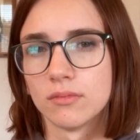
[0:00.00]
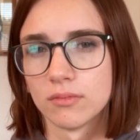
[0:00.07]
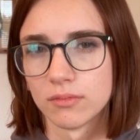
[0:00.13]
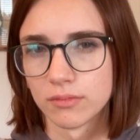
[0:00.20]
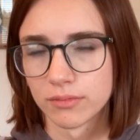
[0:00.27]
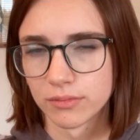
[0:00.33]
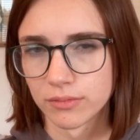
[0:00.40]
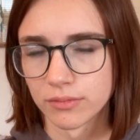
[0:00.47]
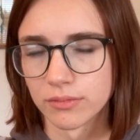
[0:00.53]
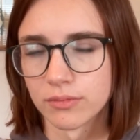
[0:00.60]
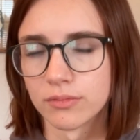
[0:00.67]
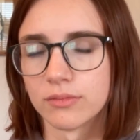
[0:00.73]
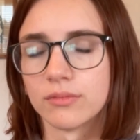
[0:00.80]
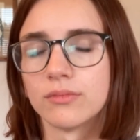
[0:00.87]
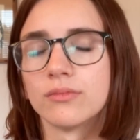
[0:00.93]

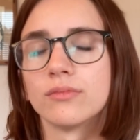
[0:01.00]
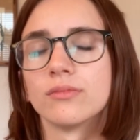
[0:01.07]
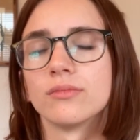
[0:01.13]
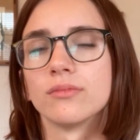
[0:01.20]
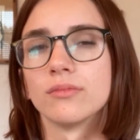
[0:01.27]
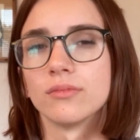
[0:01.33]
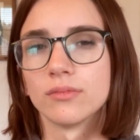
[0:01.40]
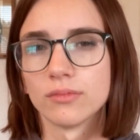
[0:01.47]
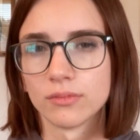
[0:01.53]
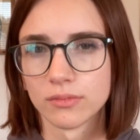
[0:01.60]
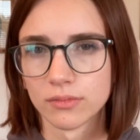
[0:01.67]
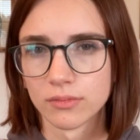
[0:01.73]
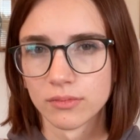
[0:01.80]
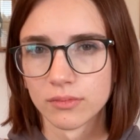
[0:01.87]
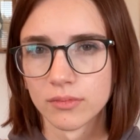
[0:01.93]

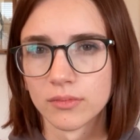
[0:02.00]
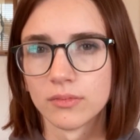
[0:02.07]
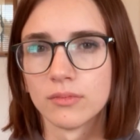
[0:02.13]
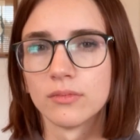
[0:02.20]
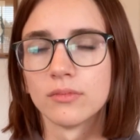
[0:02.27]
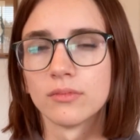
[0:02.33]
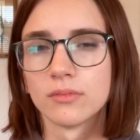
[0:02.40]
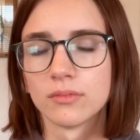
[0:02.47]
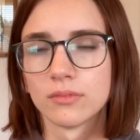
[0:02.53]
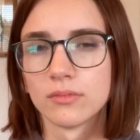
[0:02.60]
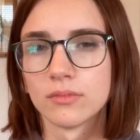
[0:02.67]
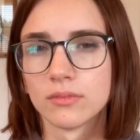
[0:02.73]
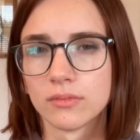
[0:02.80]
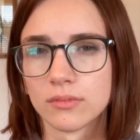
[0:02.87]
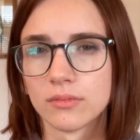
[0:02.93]

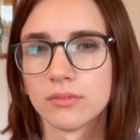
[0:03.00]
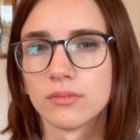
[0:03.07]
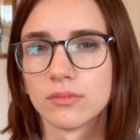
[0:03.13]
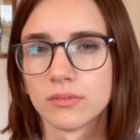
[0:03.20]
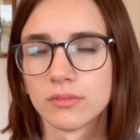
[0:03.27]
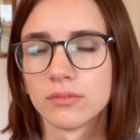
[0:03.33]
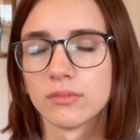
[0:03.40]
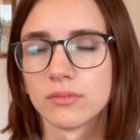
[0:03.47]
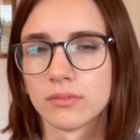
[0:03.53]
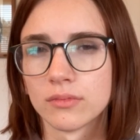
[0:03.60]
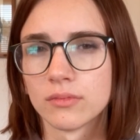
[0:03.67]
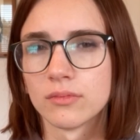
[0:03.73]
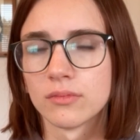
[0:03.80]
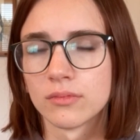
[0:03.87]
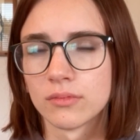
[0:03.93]

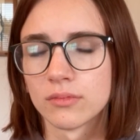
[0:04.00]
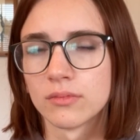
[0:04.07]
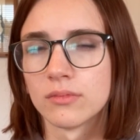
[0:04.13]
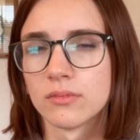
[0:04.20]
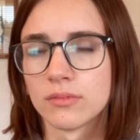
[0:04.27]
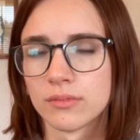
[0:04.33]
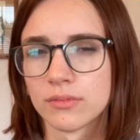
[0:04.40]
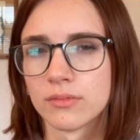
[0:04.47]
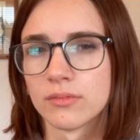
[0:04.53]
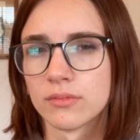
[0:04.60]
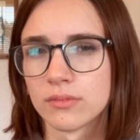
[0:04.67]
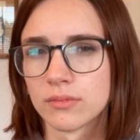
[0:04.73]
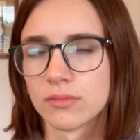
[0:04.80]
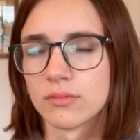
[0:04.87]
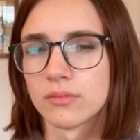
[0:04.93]

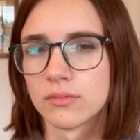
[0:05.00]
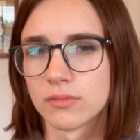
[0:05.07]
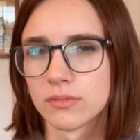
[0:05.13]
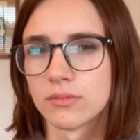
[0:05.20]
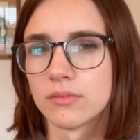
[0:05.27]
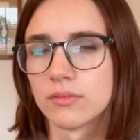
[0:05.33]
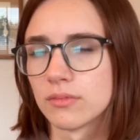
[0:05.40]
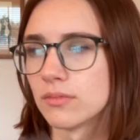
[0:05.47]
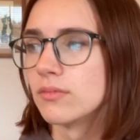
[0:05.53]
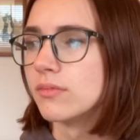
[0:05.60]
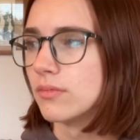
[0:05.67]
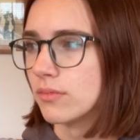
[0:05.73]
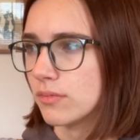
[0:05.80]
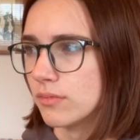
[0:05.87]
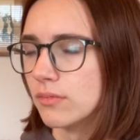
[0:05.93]

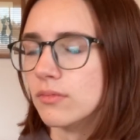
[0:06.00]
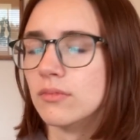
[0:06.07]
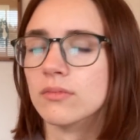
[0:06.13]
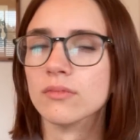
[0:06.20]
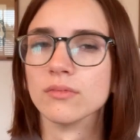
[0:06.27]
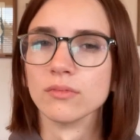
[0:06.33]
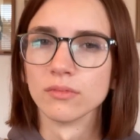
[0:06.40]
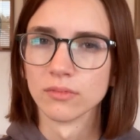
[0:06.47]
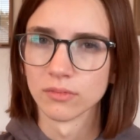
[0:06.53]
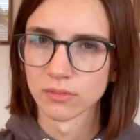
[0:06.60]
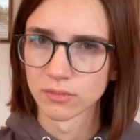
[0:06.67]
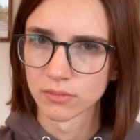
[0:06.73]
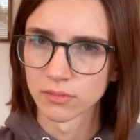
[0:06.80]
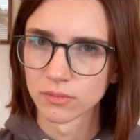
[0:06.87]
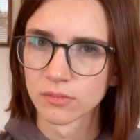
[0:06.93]

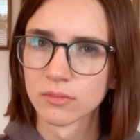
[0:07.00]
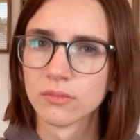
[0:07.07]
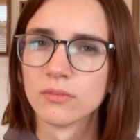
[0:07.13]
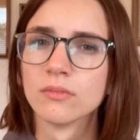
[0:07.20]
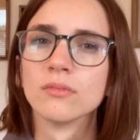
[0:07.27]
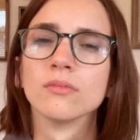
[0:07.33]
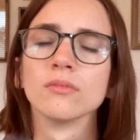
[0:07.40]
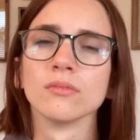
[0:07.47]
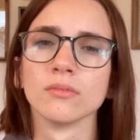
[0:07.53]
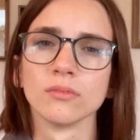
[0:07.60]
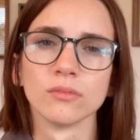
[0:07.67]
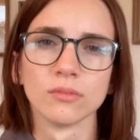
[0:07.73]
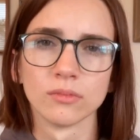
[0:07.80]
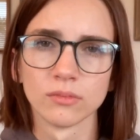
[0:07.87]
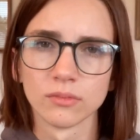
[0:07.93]
No words are spoken by the person on screen.